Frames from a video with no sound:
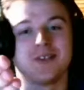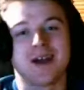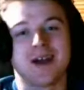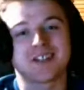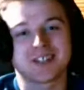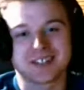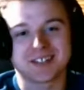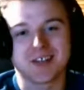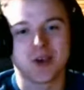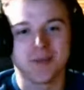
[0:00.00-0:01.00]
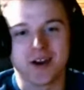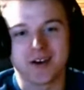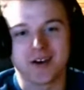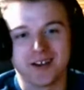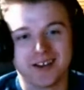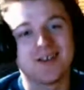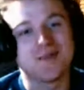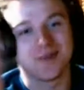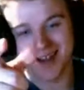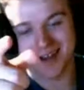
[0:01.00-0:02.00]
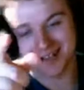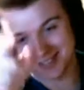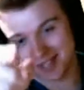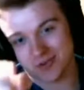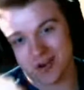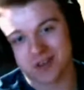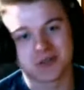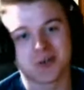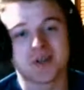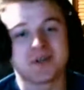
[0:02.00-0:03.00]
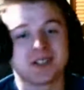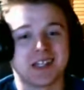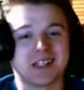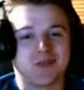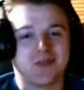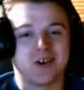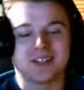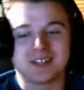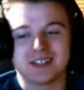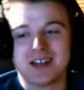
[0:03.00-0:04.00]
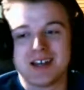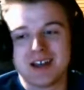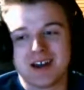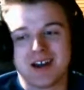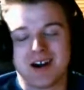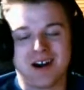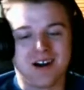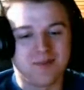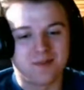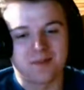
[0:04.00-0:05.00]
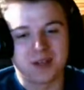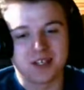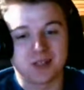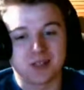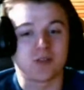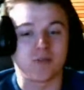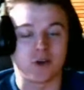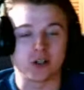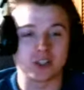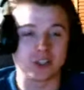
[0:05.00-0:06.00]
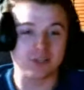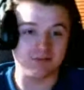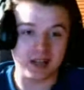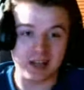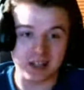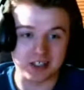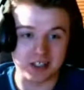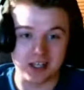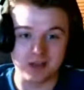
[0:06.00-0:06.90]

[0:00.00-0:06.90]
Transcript: was actually going to say Wade Barrett, but yeah, Seth Rollins. 100% Seth Rollins. Because he was the first NXT.